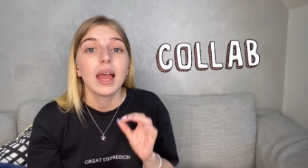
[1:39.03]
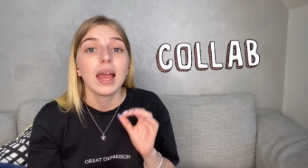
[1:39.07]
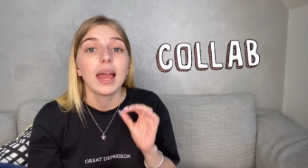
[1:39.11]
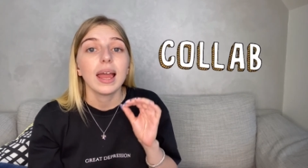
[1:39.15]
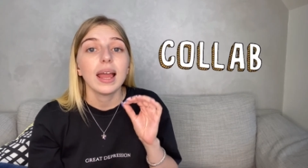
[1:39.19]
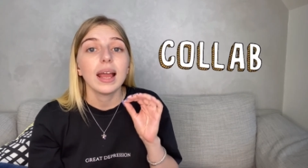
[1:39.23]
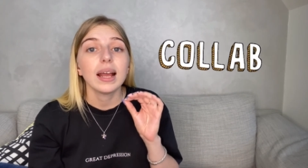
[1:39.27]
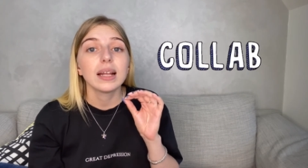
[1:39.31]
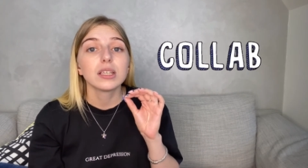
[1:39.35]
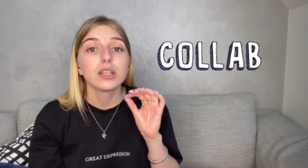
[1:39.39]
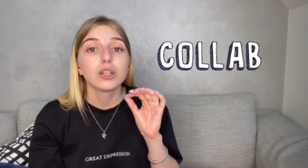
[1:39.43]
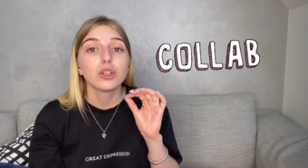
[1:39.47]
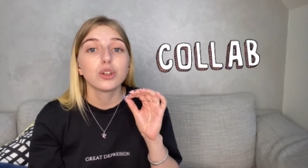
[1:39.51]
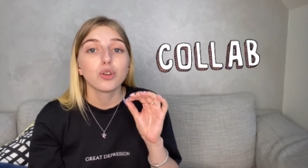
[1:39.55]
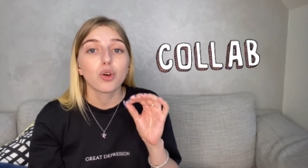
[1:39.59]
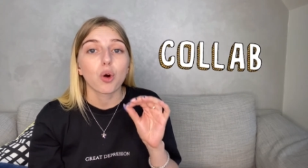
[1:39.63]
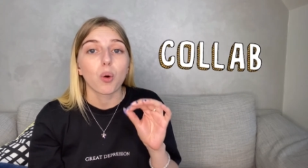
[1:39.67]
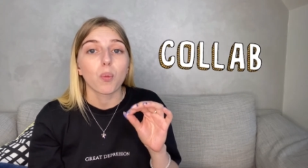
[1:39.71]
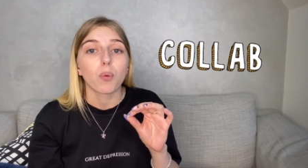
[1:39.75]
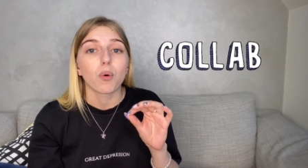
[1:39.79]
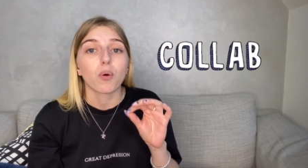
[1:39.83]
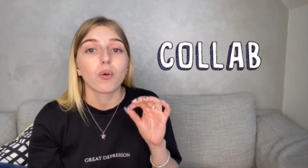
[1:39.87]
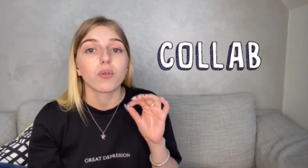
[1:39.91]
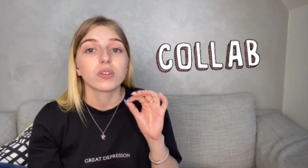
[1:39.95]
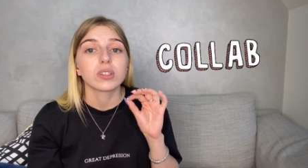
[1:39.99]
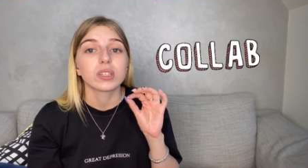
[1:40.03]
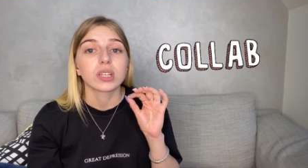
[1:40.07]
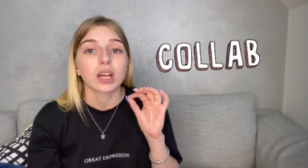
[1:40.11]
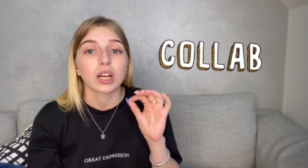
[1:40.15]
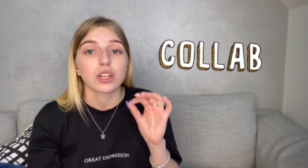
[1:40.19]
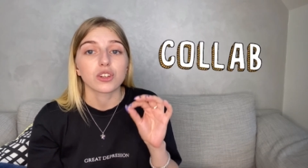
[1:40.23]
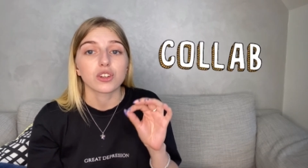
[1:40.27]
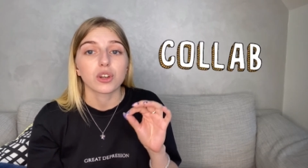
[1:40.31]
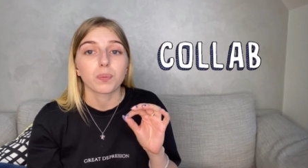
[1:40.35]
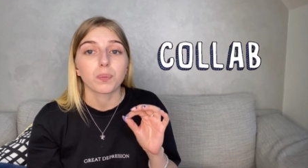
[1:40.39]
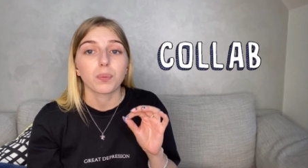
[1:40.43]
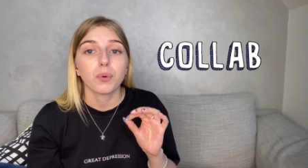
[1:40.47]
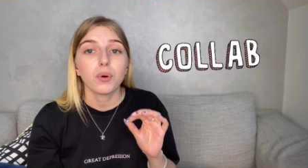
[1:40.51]
At the top of
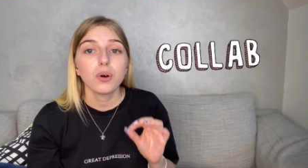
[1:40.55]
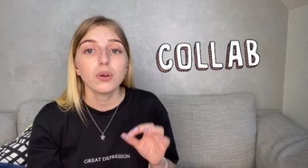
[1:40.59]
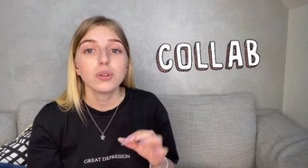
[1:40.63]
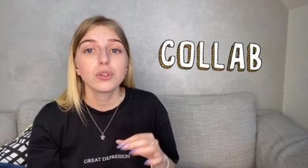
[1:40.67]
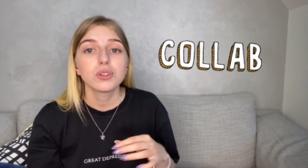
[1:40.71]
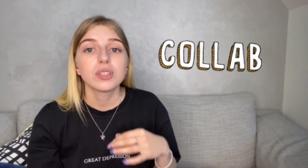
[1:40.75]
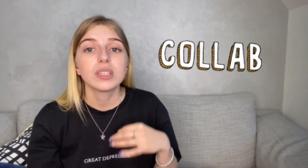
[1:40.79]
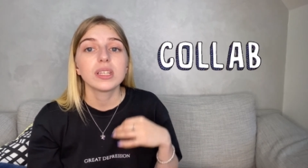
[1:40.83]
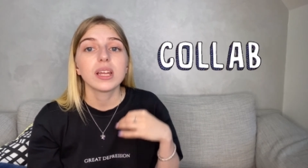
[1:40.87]
such a post,